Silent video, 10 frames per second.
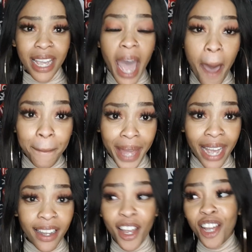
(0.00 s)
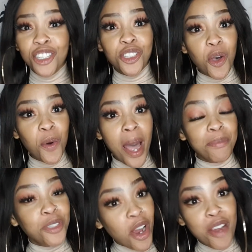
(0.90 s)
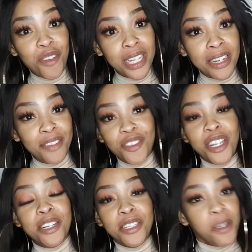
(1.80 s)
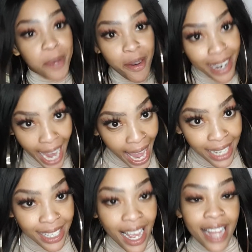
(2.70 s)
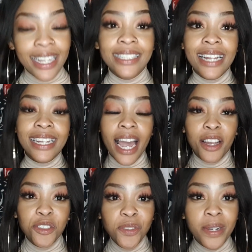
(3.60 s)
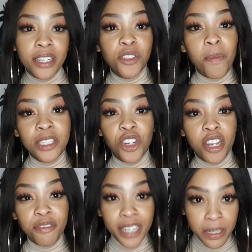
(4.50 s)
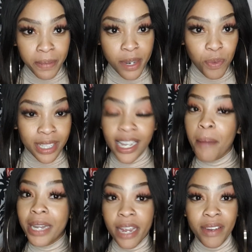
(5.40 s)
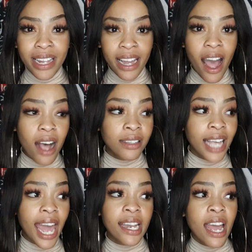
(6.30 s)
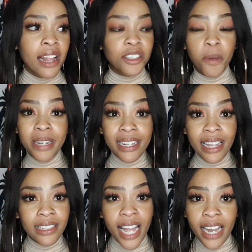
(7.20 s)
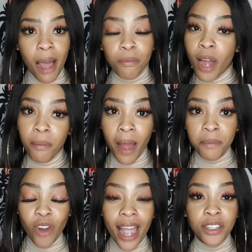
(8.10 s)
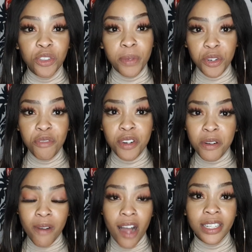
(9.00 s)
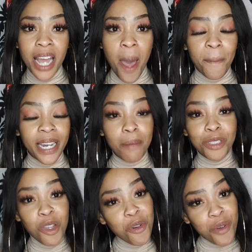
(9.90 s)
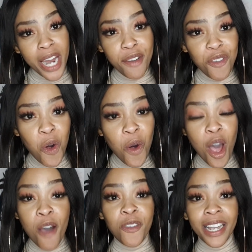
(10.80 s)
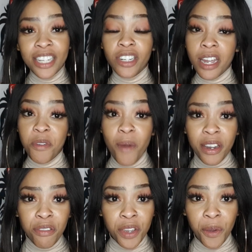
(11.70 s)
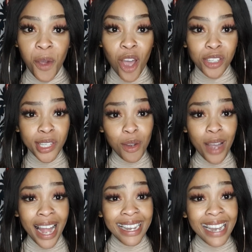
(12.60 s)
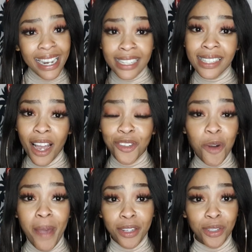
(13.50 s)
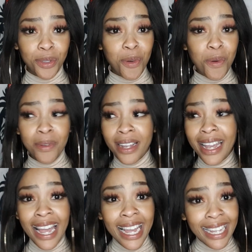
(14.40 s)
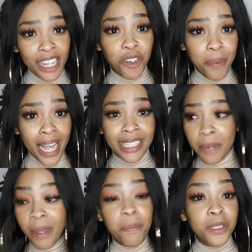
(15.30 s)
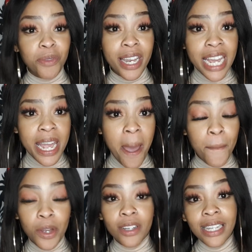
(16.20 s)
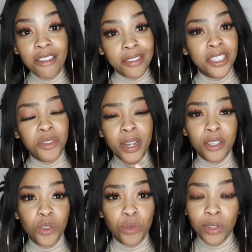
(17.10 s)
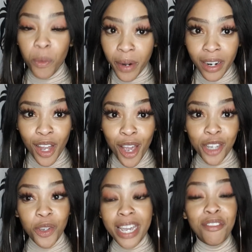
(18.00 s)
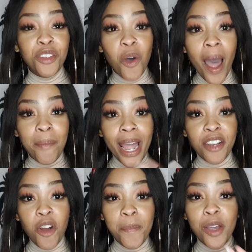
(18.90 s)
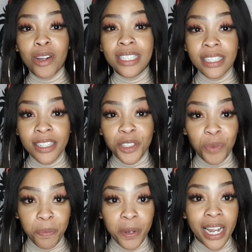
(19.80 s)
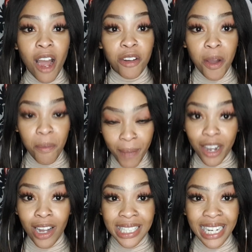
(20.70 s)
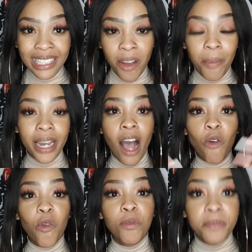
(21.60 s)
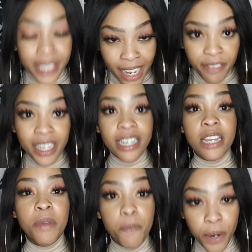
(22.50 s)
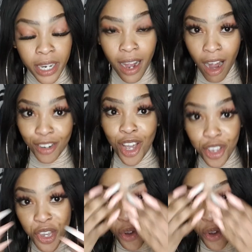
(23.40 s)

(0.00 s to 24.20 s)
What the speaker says: I'm back. So I'm sorry for the disappearing act. There's nothing I can do when there's so much conflict with time and everything else, and there's so many things that I'm trying to maneuver around. But I'm so grateful for each and every one of you. So let us go back to school. Get your pens and papers ready because Idris is ready to do the work. So even though I might not be consistent with putting out my content, but I will definitely be putting out new